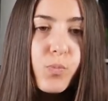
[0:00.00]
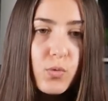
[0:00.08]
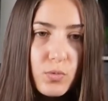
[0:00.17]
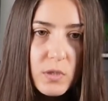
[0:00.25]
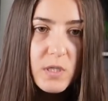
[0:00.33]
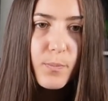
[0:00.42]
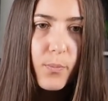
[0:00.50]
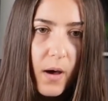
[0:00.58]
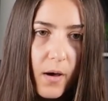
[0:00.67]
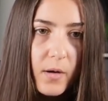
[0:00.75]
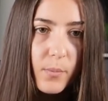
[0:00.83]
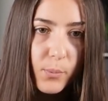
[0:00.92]
poons,
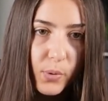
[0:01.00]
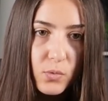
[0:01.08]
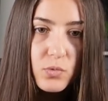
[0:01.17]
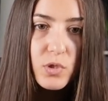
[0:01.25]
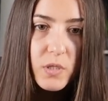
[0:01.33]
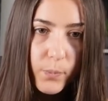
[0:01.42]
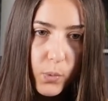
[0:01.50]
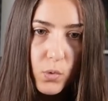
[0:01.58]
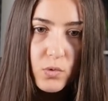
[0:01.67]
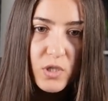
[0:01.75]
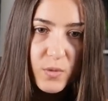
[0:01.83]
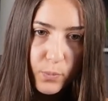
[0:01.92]
para, poons,
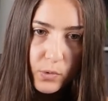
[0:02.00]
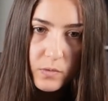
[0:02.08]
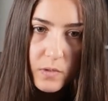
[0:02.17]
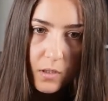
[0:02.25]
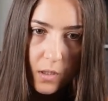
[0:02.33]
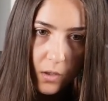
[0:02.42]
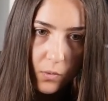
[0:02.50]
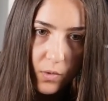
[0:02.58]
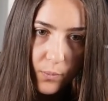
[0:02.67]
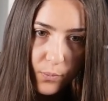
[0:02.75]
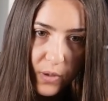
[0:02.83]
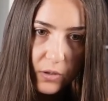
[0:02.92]
poons, poons. We
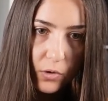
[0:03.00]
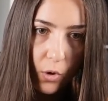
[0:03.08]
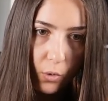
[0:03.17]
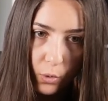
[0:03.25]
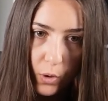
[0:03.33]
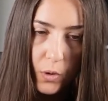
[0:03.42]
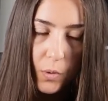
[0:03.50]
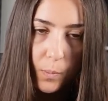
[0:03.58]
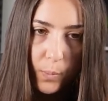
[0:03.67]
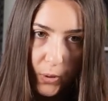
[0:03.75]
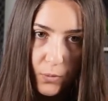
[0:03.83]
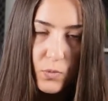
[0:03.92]
bring the rook,
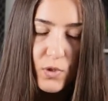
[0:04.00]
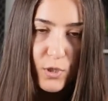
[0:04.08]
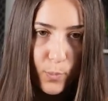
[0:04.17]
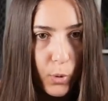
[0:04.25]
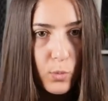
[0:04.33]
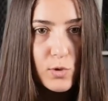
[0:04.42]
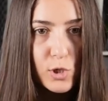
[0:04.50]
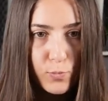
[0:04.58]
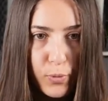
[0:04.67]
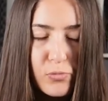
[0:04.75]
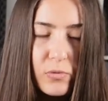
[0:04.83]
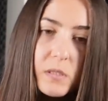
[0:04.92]
poons, poons,
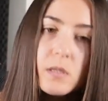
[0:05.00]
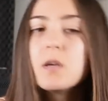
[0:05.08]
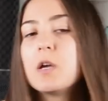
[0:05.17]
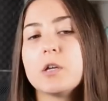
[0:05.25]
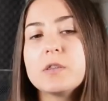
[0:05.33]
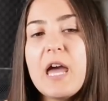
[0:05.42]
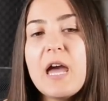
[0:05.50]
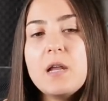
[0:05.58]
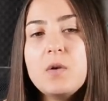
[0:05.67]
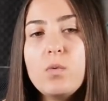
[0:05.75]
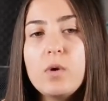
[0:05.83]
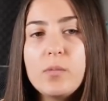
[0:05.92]
poons.
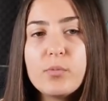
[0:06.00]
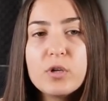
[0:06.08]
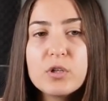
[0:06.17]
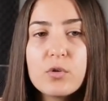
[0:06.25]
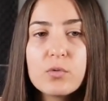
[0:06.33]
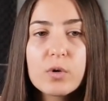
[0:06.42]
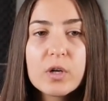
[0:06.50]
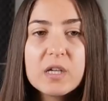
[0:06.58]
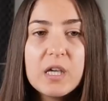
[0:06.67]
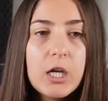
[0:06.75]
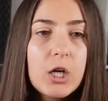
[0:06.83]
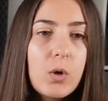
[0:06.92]
And we'll bring the rook
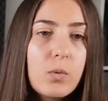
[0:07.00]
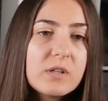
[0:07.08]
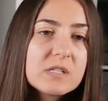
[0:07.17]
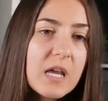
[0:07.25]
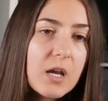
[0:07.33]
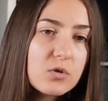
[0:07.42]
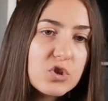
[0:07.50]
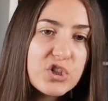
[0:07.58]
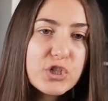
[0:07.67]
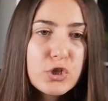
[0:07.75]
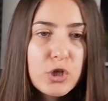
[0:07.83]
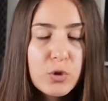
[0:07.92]
here, we'll take on
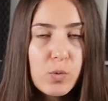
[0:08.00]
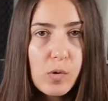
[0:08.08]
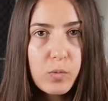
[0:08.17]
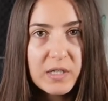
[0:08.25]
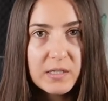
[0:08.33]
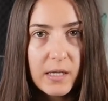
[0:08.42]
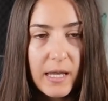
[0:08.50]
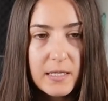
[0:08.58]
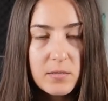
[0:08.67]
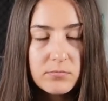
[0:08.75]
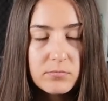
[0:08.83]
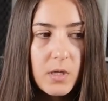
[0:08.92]
g2, and we'll win the
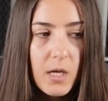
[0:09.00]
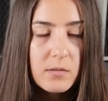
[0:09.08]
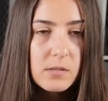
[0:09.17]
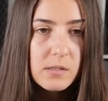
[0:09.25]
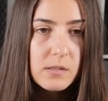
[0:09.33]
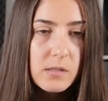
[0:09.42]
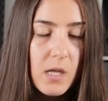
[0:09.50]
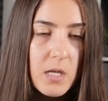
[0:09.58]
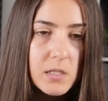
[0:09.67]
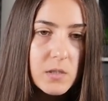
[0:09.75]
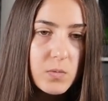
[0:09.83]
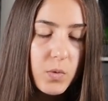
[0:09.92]
game. Yes,
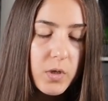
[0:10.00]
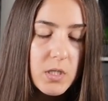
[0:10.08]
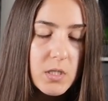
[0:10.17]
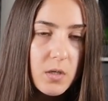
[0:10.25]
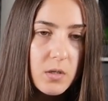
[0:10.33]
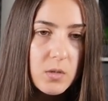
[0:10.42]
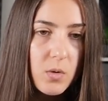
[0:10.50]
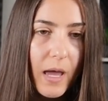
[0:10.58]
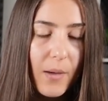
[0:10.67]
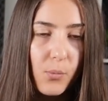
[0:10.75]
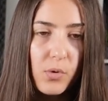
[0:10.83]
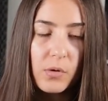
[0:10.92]
that's what is going to
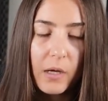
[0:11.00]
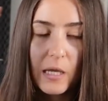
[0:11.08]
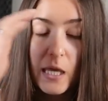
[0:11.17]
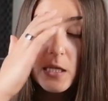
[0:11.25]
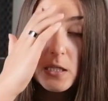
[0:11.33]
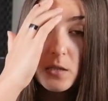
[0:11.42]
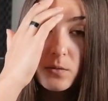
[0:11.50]
happen, I guess.